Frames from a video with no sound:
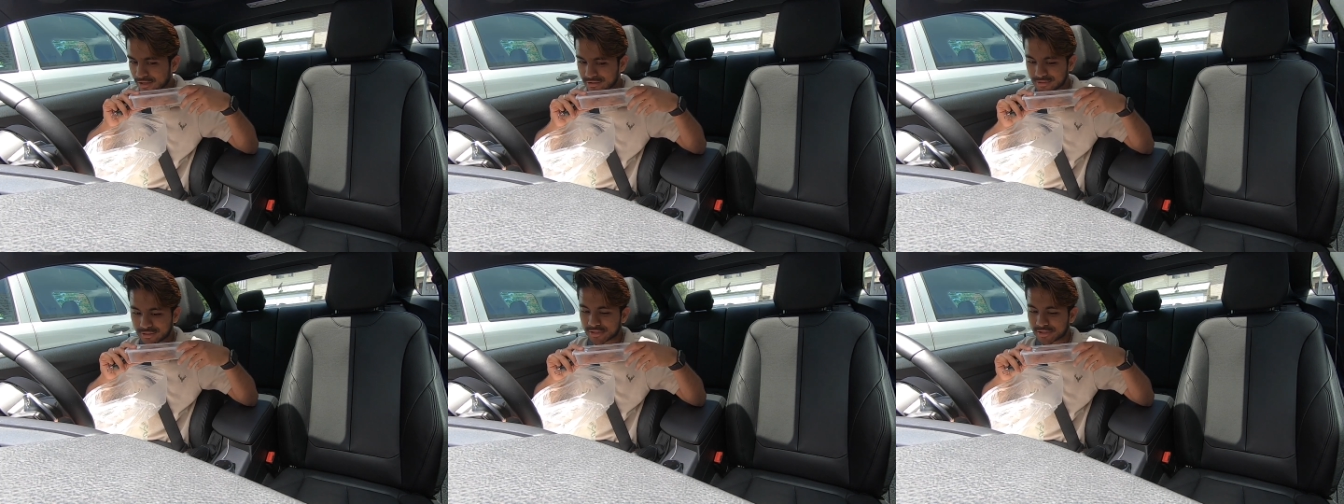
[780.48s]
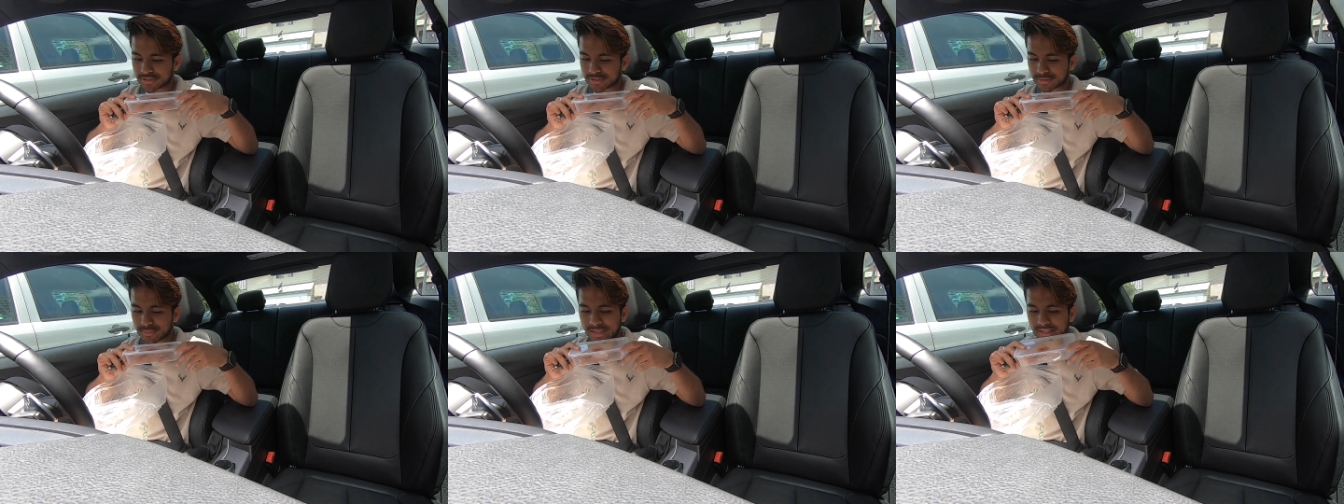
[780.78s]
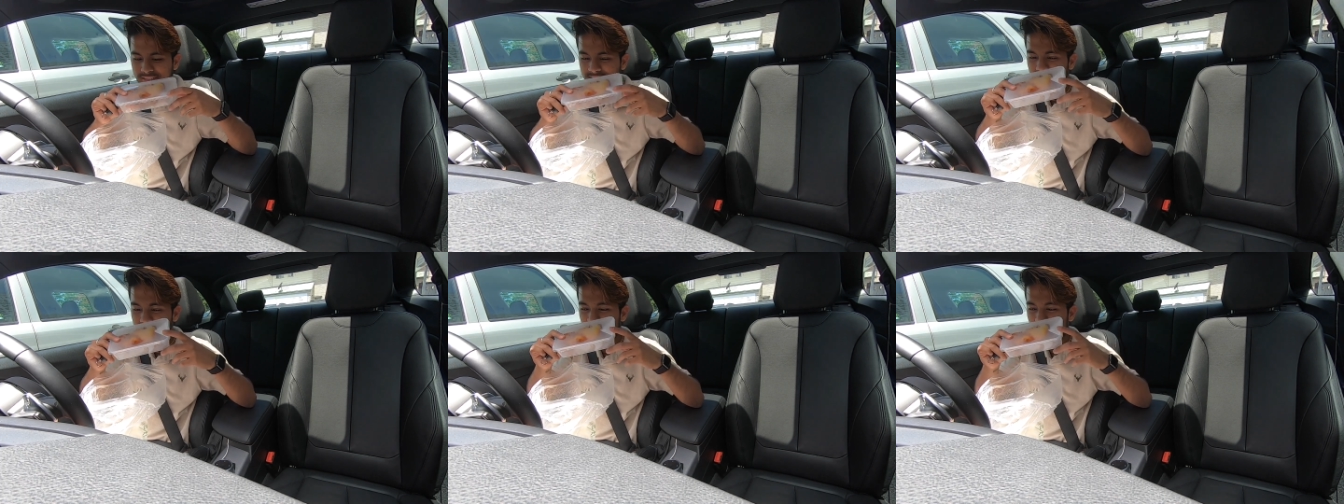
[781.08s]
Got some
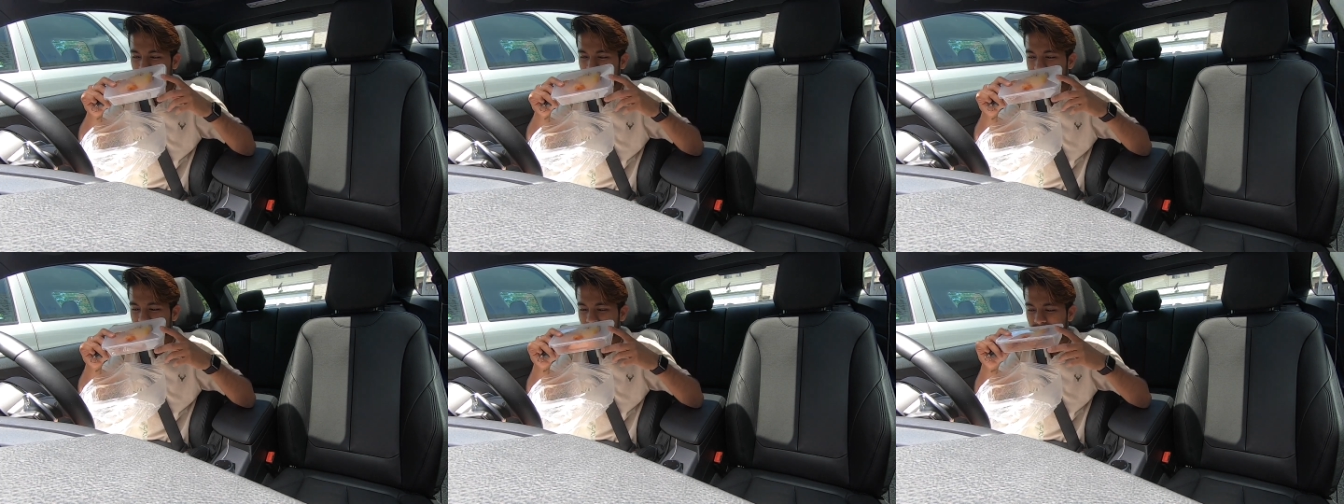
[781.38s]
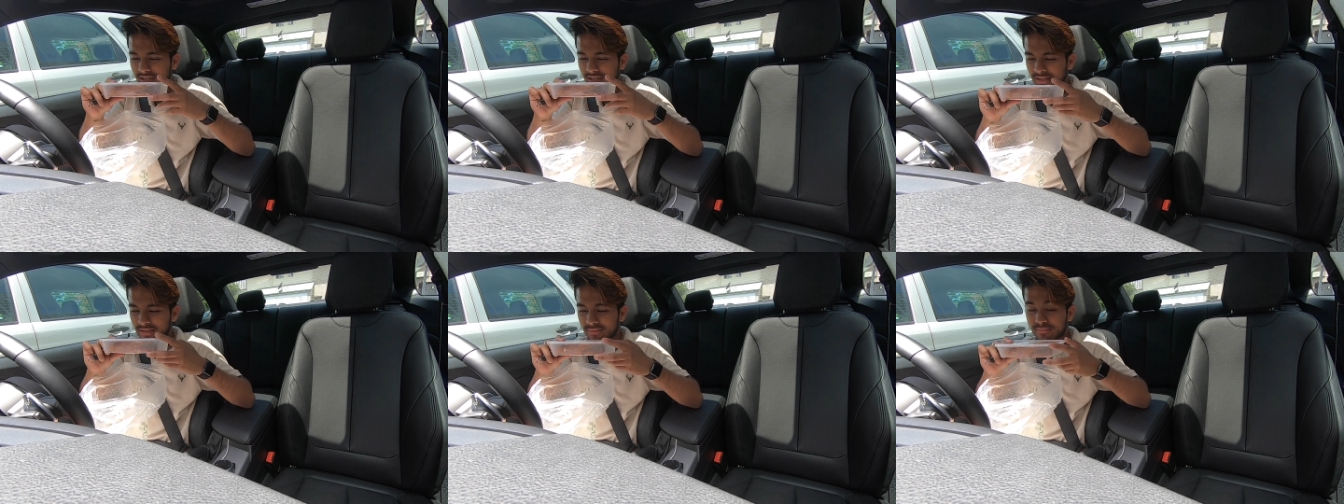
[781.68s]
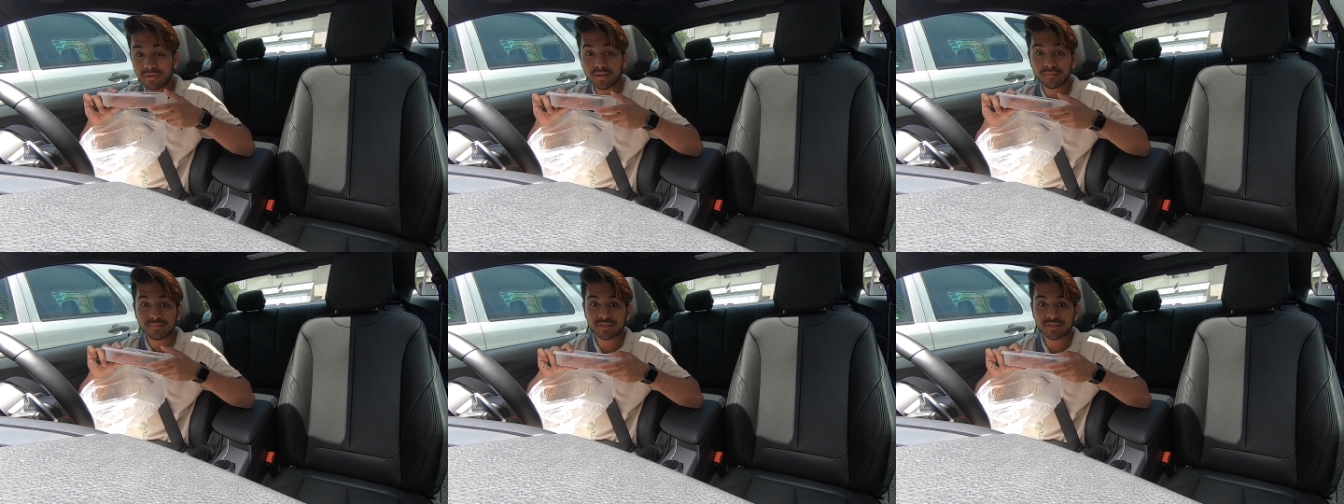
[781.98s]
lasagna.
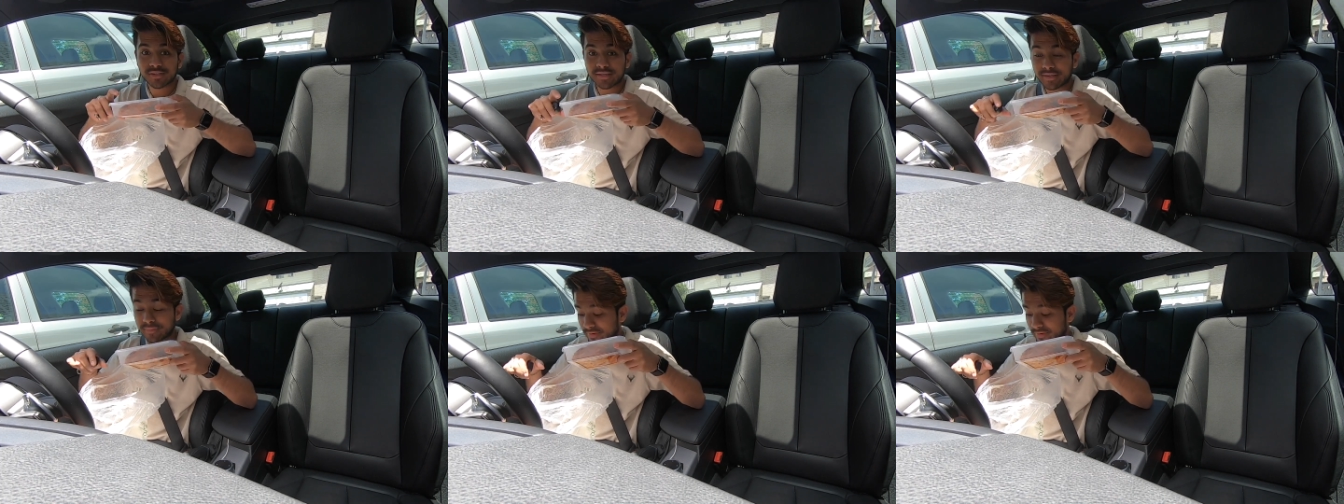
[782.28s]
Mum's gonna